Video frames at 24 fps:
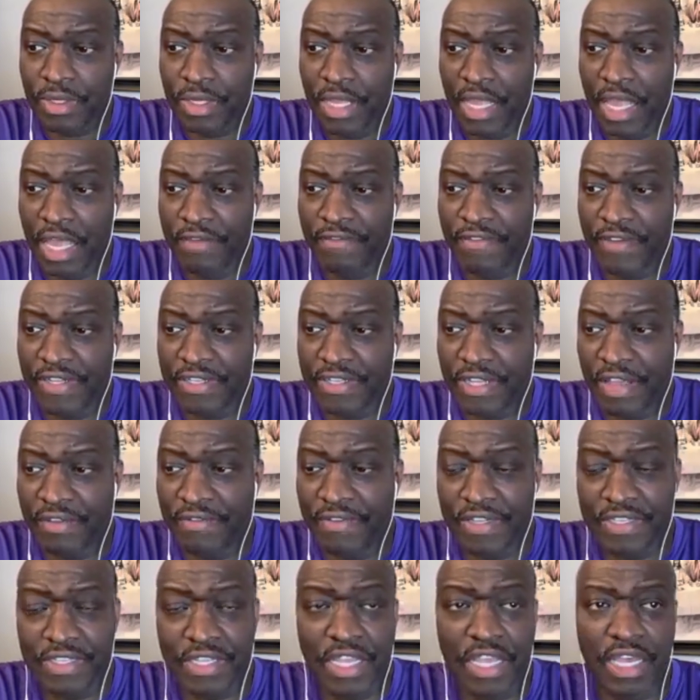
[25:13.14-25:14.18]
If
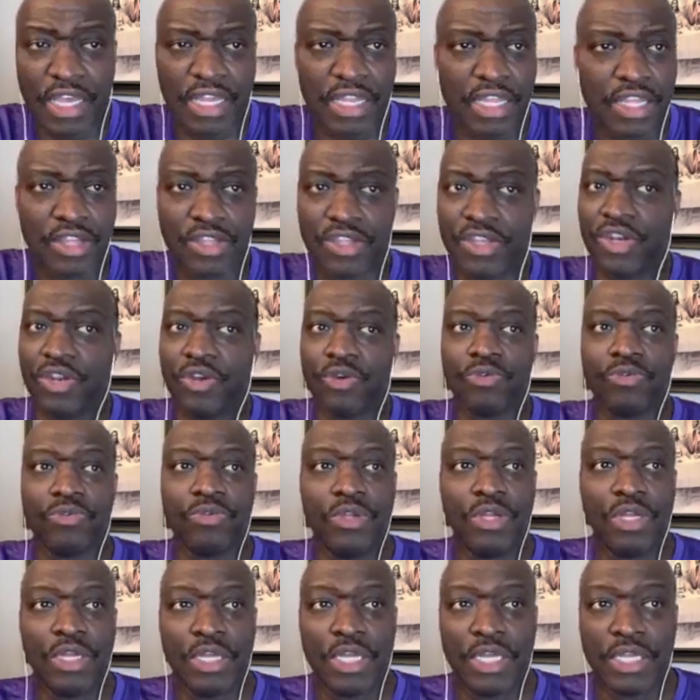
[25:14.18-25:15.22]
it's killing you,
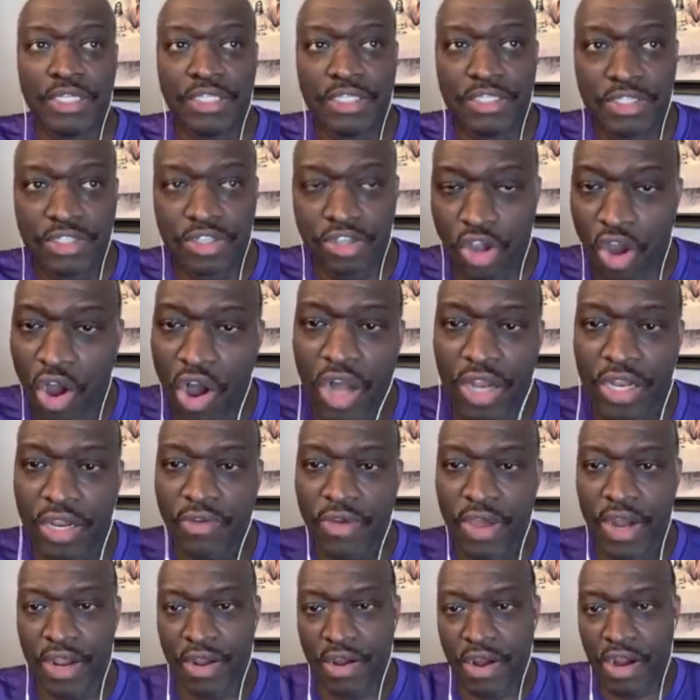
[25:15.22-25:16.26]
call a
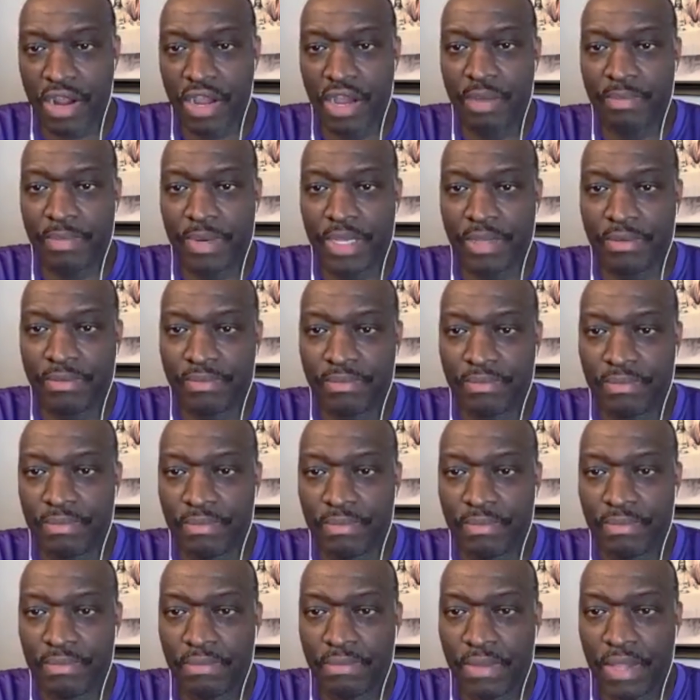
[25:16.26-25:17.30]
credit card company
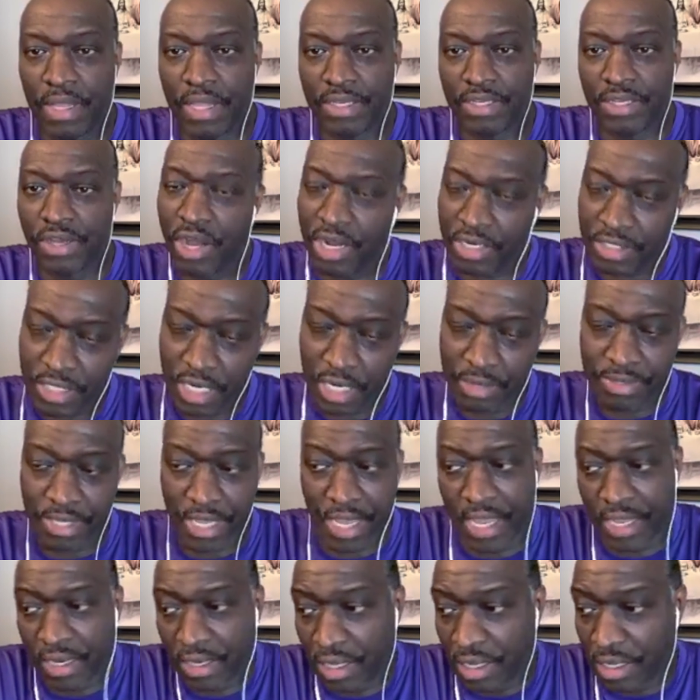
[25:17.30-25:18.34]
and talk to them.
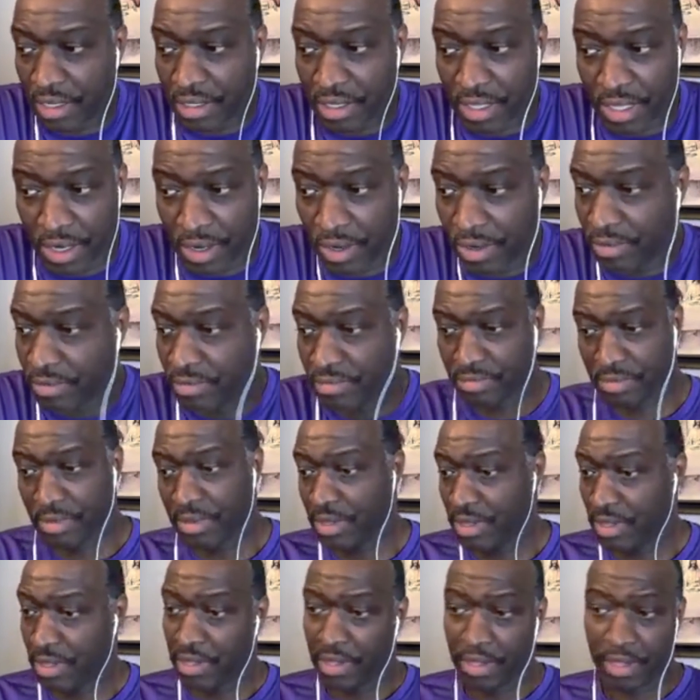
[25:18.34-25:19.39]
Say, hey, look,
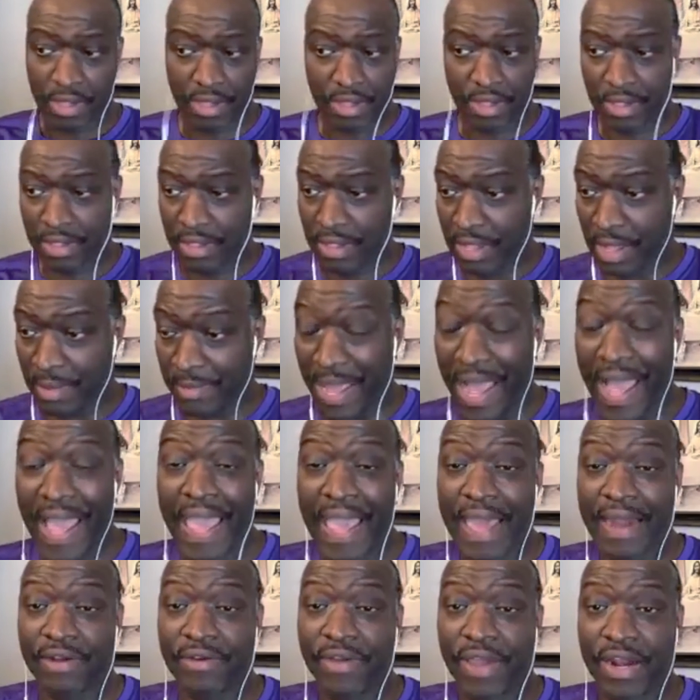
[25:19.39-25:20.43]
I
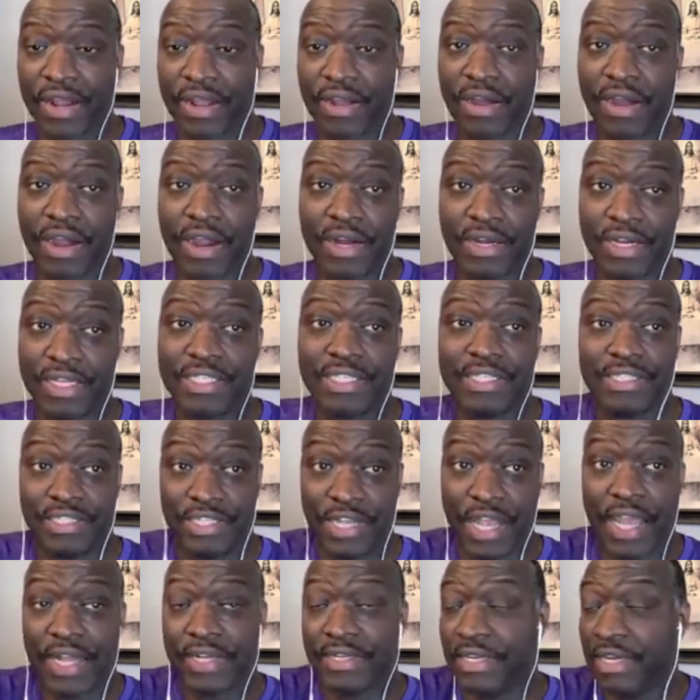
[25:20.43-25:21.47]
had a credit card. This is
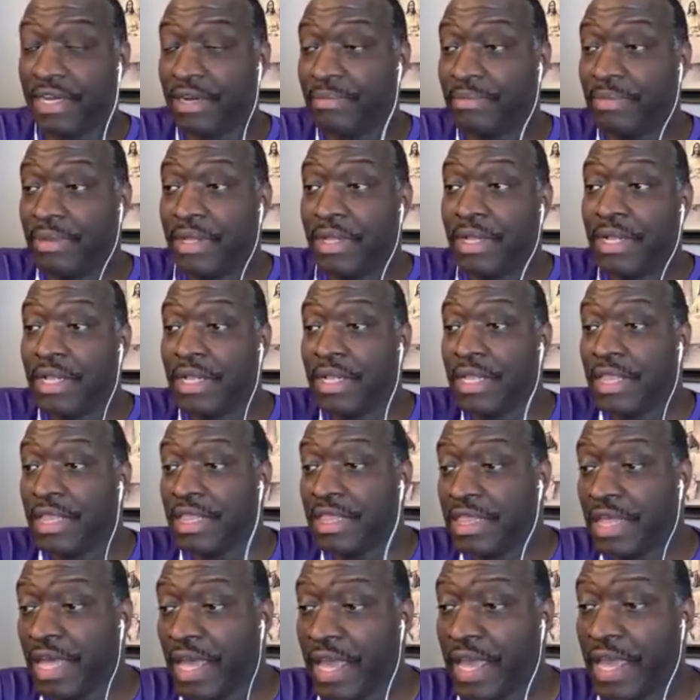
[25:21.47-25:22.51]
jacked up.
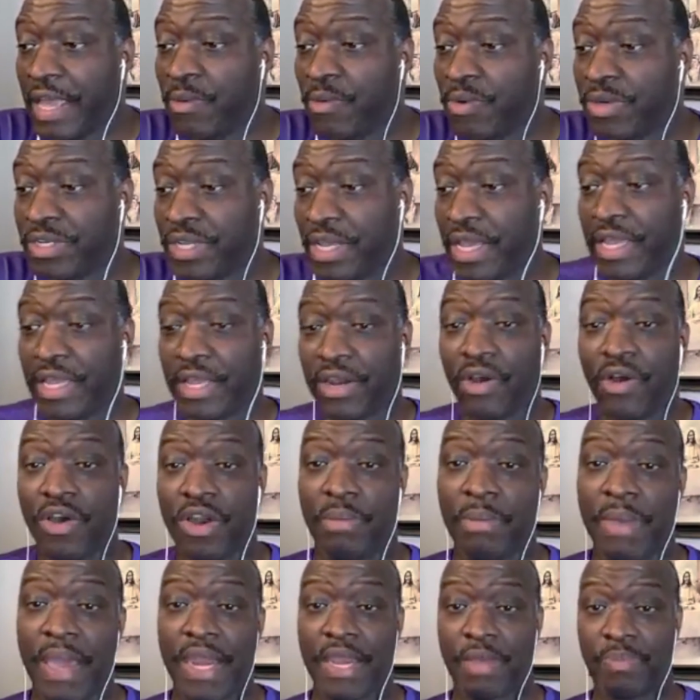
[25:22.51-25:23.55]
They were taking
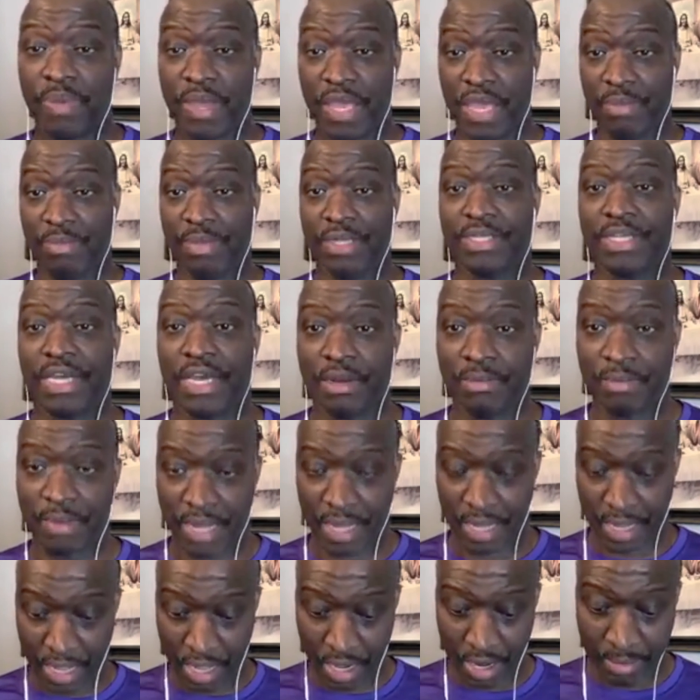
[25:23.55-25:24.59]
automatic payments out
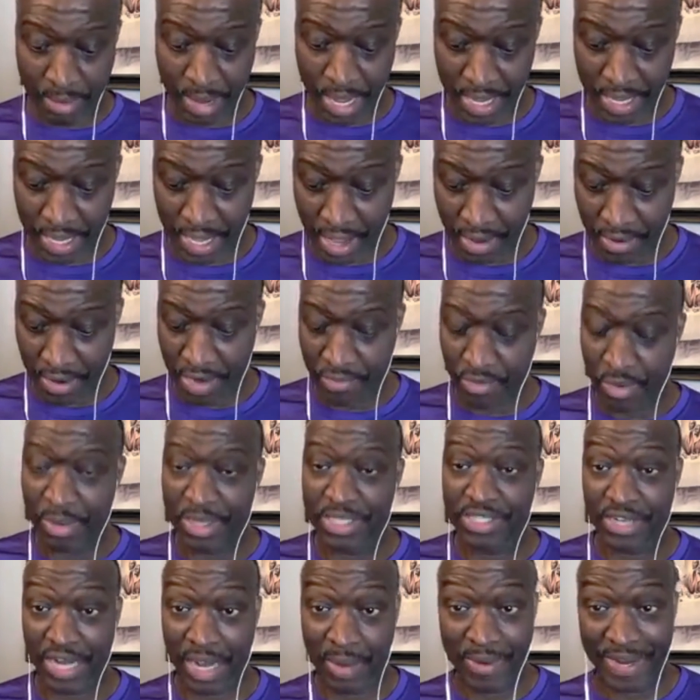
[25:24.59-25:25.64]
of my account every
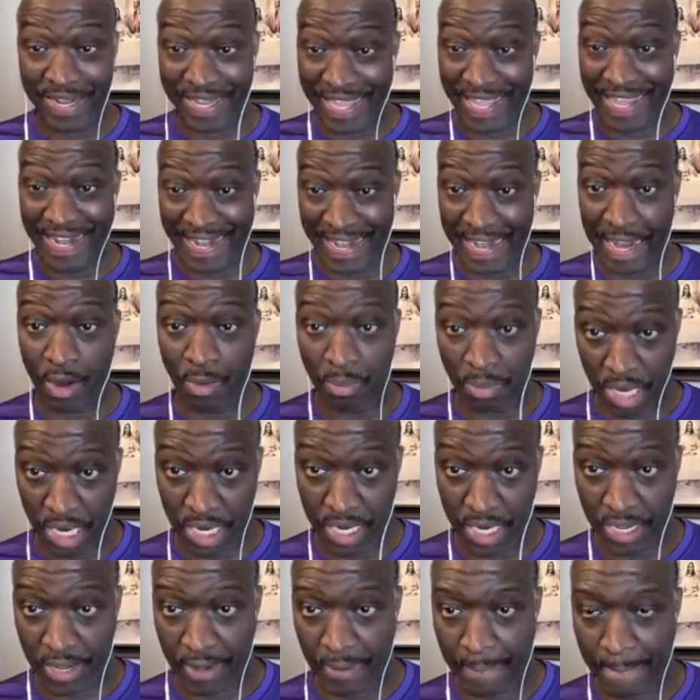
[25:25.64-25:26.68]
month, so they were getting their
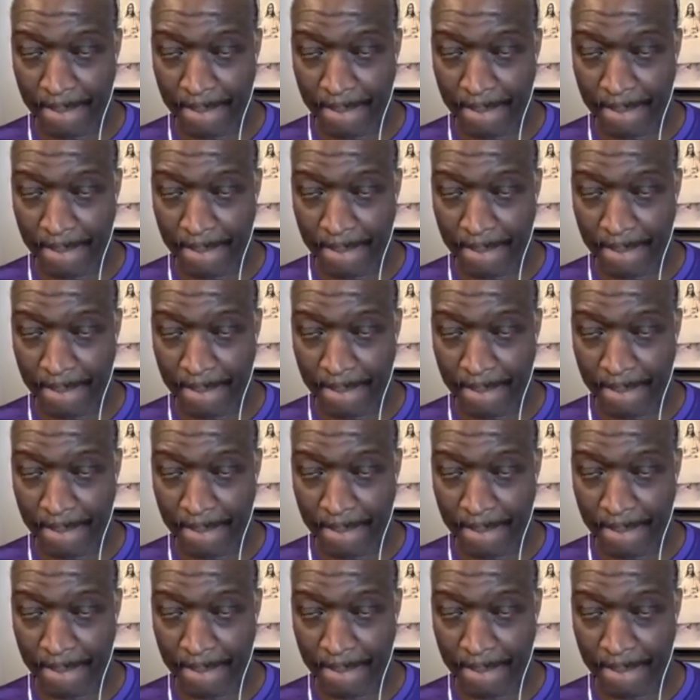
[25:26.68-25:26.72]
money.